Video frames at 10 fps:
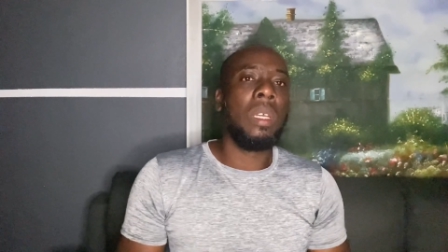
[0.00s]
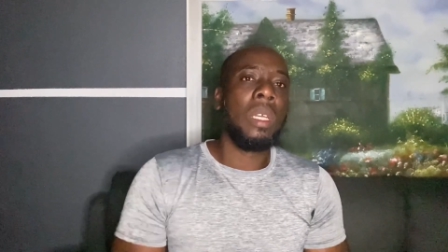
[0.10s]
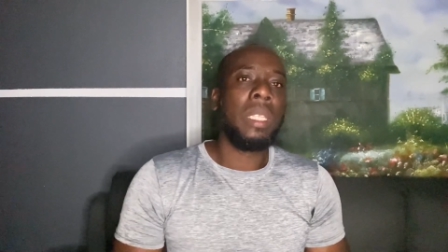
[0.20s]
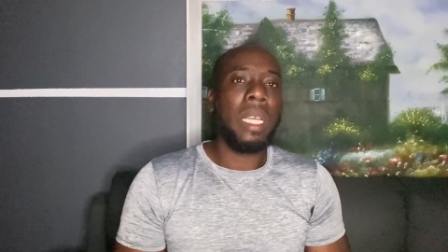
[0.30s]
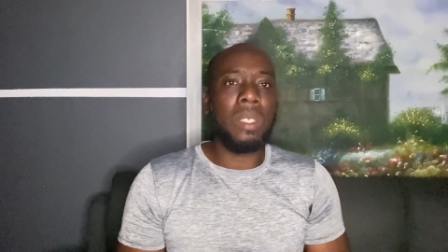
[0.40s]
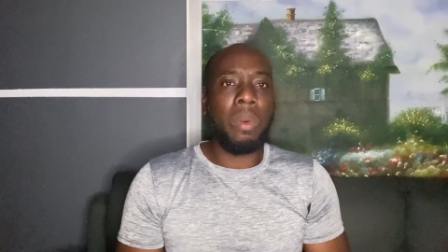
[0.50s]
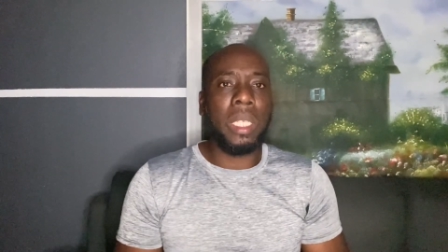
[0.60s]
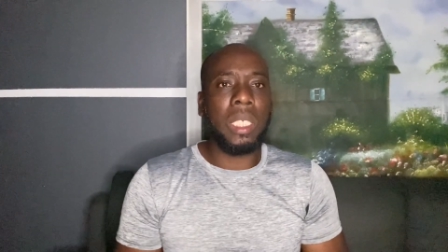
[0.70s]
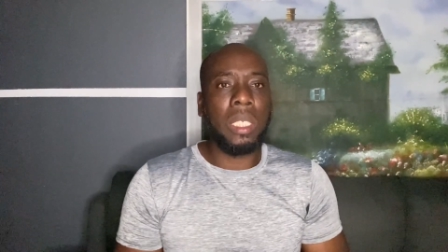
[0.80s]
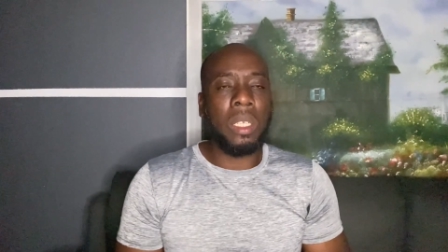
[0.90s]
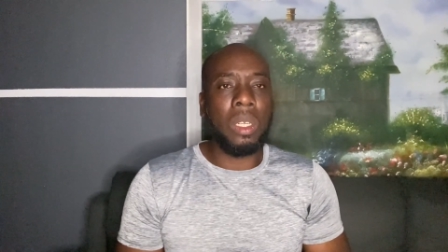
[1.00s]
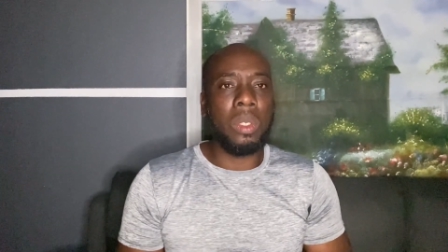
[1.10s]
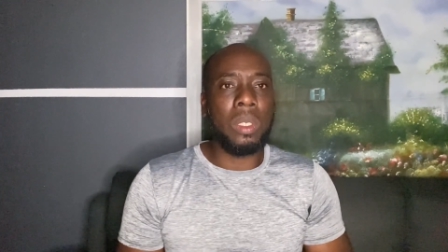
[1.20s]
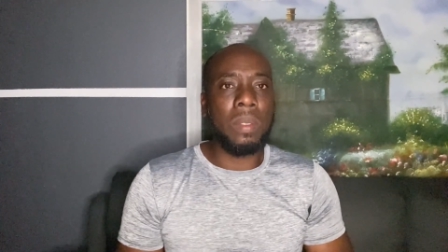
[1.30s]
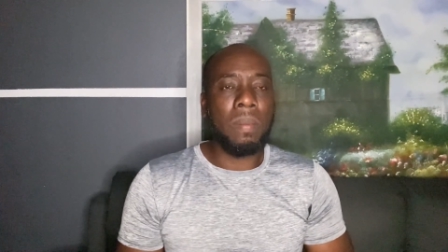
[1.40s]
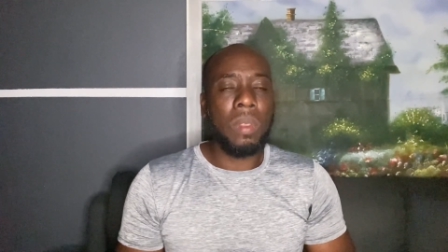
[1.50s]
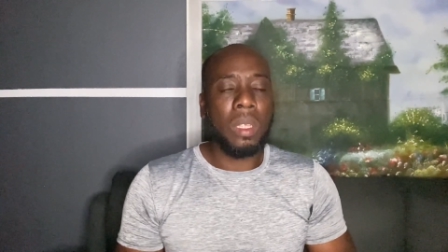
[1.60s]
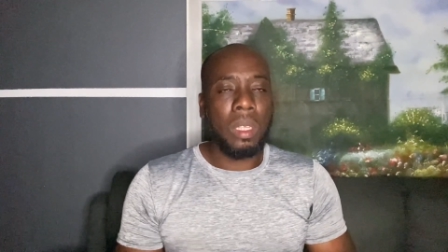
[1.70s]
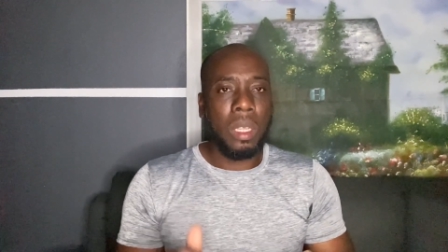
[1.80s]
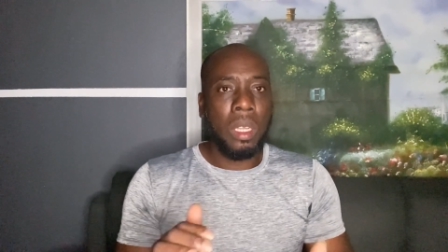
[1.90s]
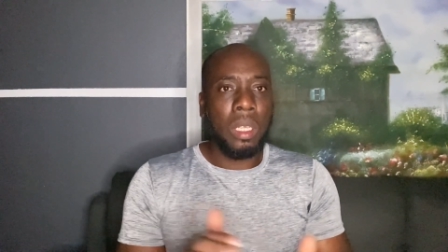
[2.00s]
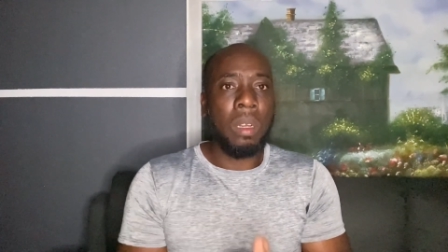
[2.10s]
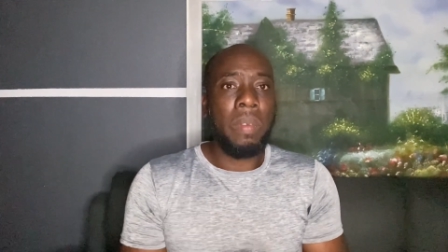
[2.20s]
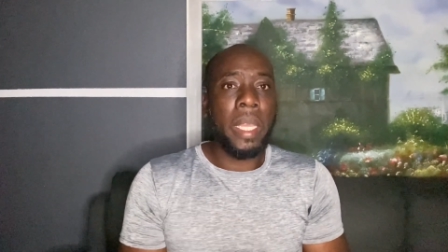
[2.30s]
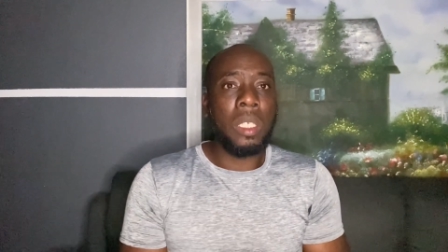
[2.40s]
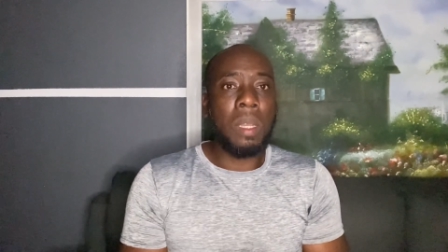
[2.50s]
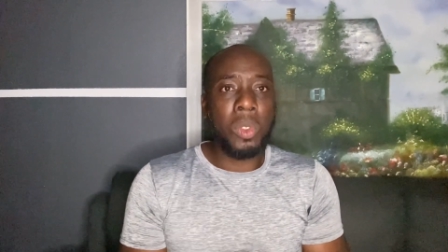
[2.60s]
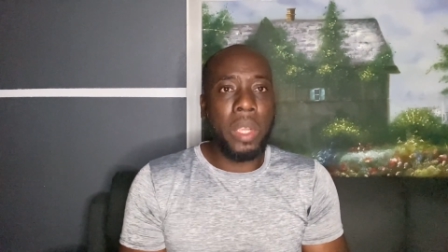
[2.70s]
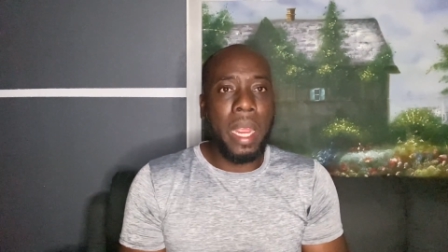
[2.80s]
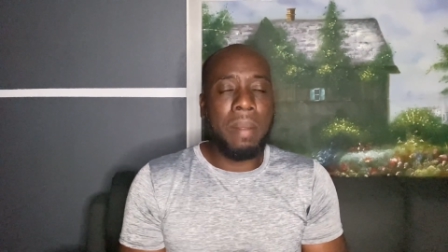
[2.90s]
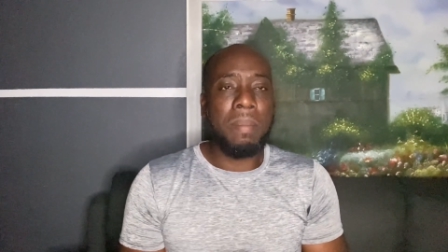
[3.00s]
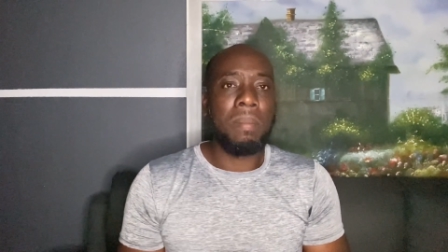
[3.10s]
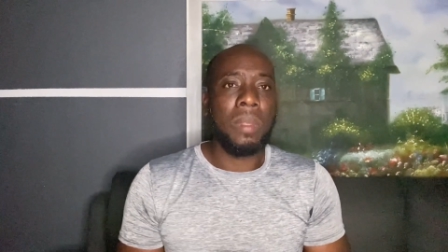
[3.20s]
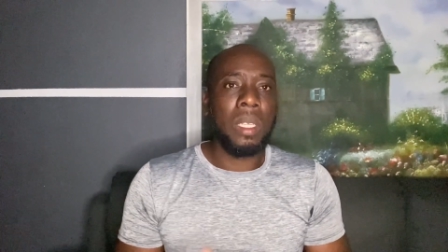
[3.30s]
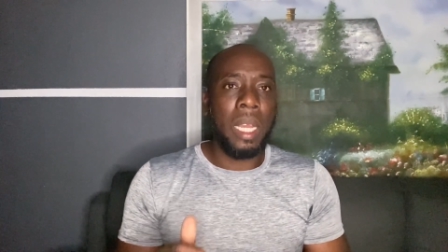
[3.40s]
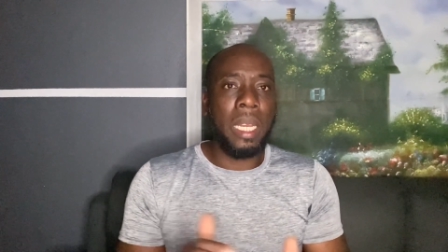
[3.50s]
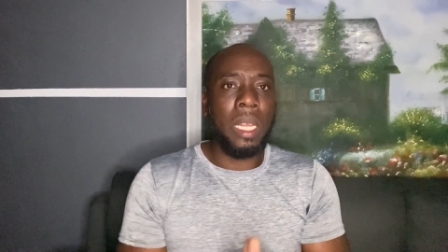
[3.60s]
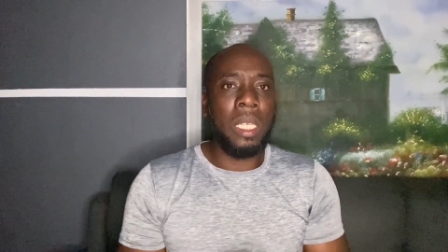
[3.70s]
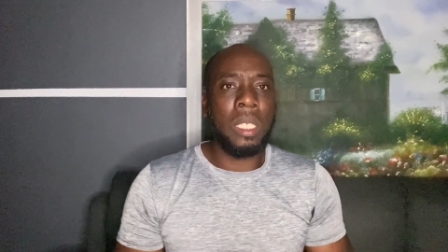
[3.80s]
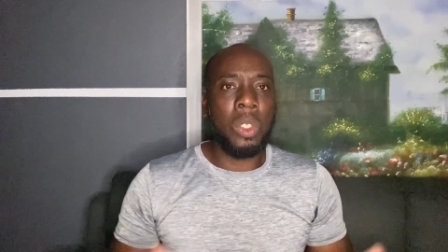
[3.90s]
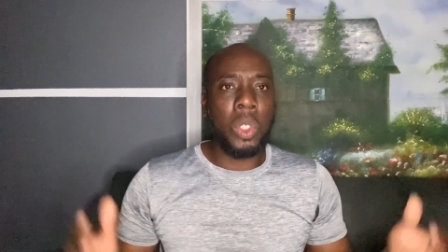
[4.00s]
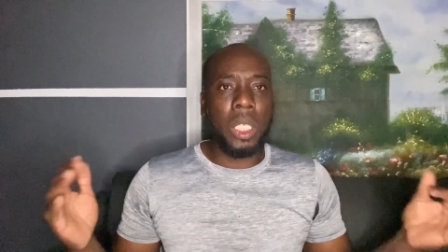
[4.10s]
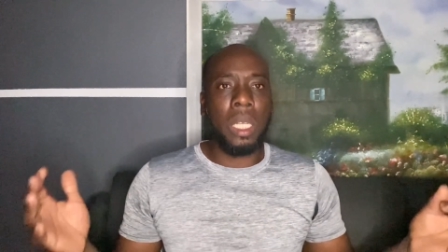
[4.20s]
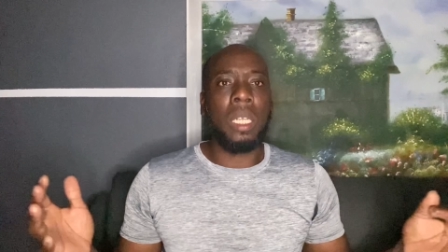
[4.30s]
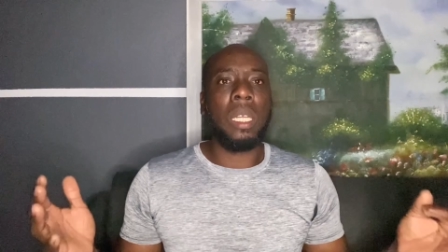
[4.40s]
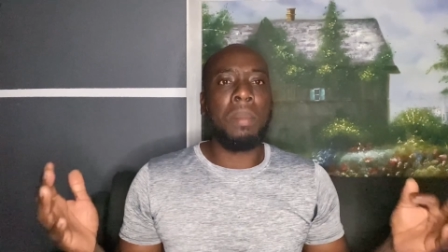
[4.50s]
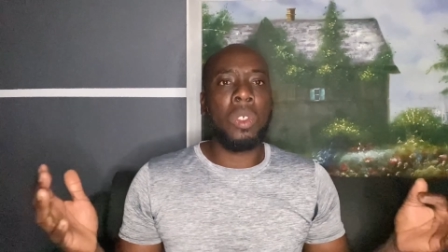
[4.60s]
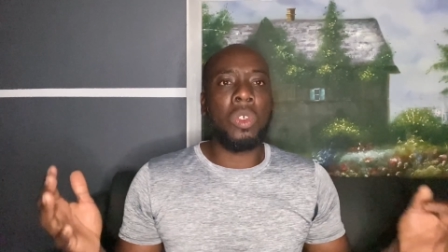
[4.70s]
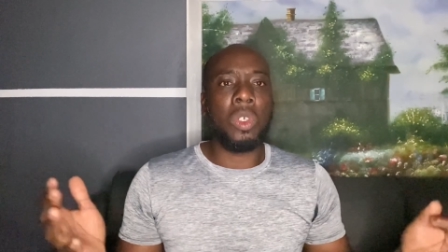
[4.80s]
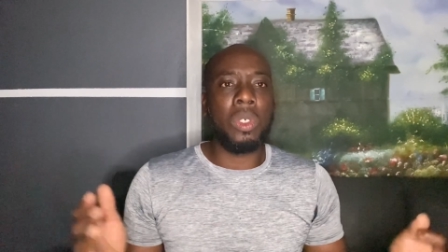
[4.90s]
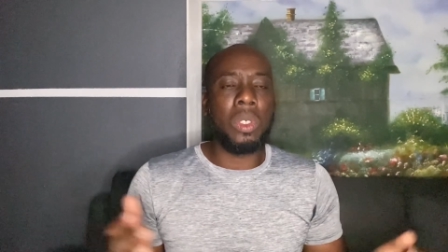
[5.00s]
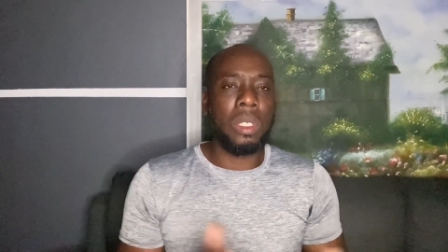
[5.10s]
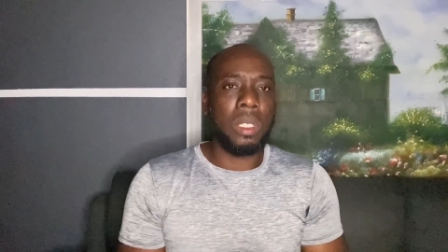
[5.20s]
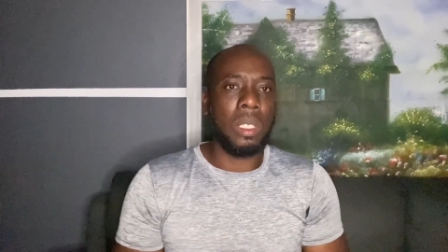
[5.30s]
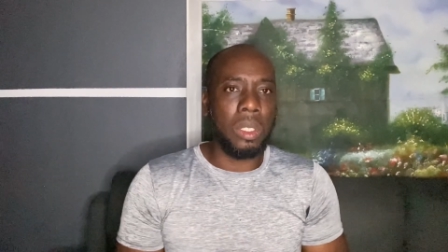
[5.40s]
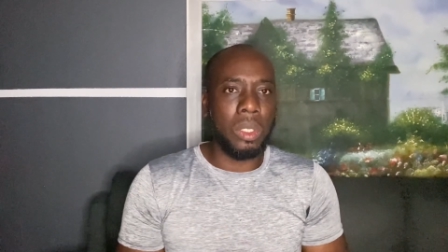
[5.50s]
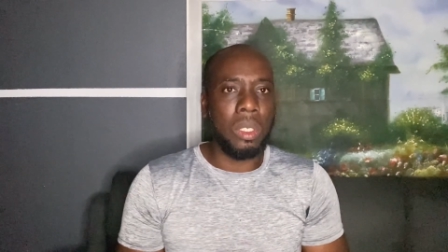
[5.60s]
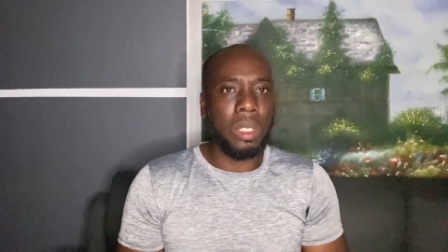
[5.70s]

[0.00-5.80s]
Thanks for watching. You don't know. Don't forget to subscribe and help. this on new channel. help me to grow. So.